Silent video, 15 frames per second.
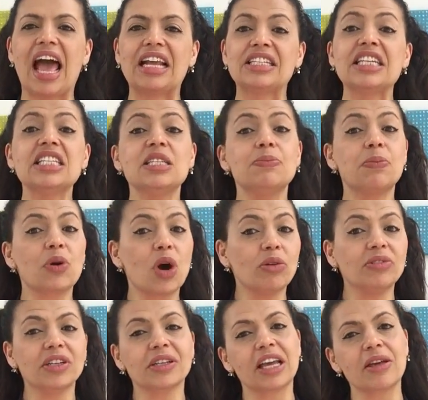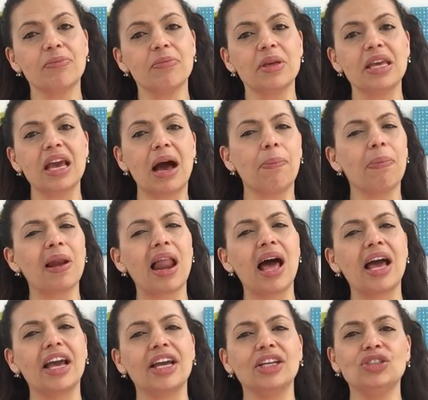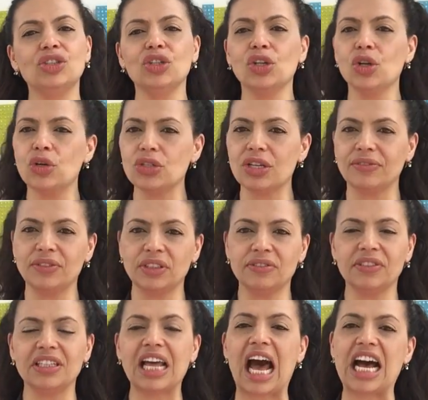This proverb can be applied to lots of different